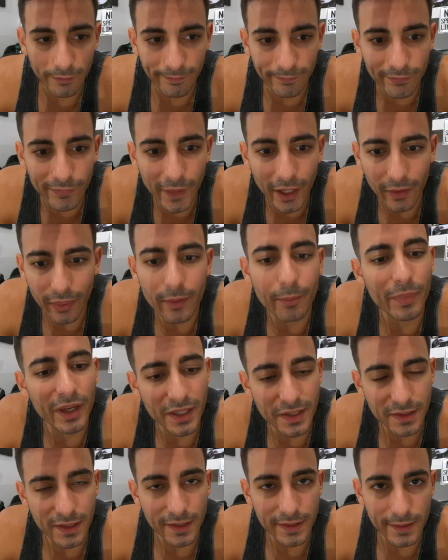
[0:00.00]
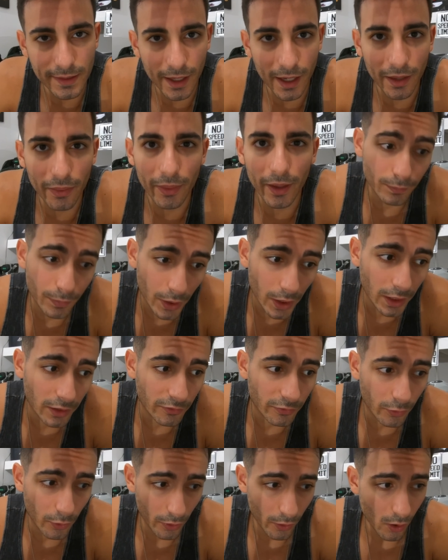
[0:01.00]
not the best at that. But
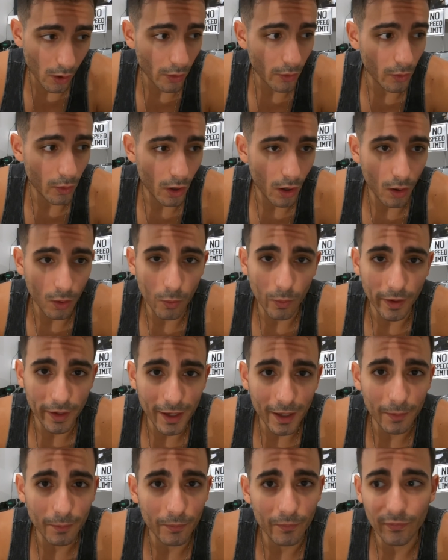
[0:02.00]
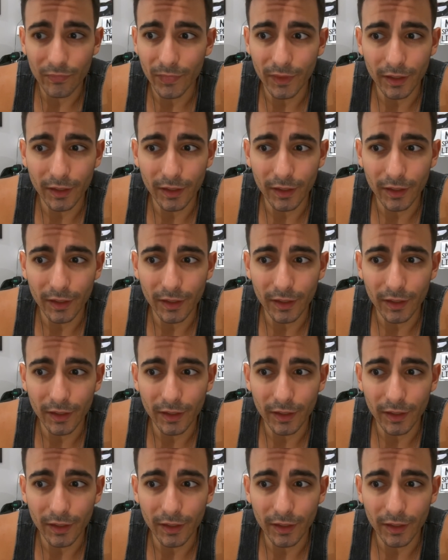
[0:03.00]
for the R1M,